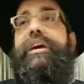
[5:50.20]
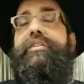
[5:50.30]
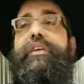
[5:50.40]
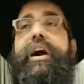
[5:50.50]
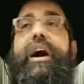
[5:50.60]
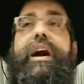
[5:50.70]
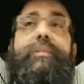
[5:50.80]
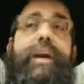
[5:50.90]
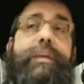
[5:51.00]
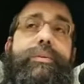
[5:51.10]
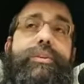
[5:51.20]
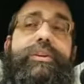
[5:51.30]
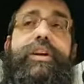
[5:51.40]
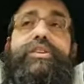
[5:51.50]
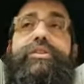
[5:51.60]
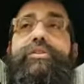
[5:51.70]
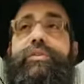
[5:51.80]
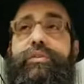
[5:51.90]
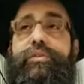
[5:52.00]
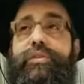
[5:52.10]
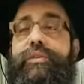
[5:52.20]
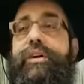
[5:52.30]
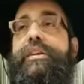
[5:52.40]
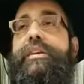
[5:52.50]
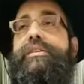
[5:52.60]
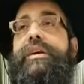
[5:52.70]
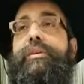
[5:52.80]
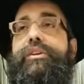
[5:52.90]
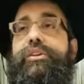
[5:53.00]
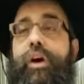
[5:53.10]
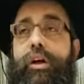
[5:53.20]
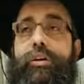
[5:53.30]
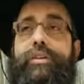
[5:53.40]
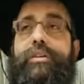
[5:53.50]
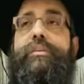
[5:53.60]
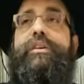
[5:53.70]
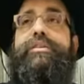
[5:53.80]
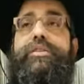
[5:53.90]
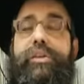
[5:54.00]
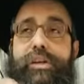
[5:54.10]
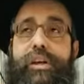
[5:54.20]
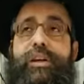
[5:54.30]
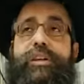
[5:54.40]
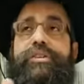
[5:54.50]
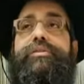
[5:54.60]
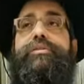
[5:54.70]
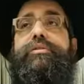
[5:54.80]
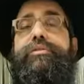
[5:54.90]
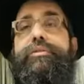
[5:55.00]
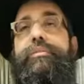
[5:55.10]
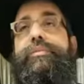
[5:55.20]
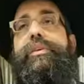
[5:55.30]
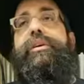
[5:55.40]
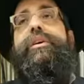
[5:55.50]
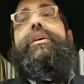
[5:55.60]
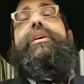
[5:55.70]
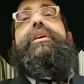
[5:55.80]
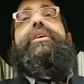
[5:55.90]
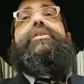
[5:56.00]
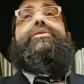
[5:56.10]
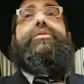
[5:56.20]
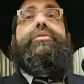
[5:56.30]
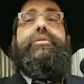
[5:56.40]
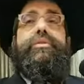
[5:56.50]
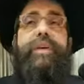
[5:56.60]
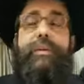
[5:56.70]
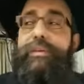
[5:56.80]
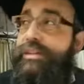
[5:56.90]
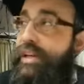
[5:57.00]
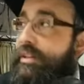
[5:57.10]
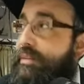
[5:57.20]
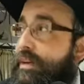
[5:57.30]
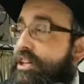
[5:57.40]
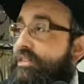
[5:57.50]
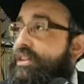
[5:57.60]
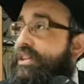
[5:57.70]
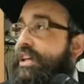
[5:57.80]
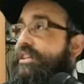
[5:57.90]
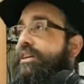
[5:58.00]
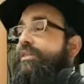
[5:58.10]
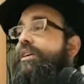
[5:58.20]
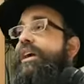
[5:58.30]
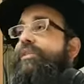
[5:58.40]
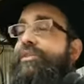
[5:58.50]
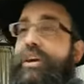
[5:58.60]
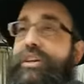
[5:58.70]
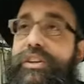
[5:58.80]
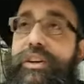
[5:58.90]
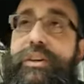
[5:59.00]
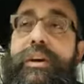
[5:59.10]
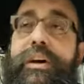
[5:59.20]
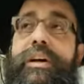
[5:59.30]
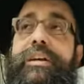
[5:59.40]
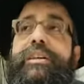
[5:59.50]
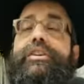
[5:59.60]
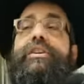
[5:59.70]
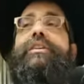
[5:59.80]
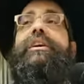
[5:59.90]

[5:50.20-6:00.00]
If I'm able to touch the roof, then someone taller than me certainly could touch the roof. So the Rebbe said that Ramesh Veshetsky, when he left Russia, he should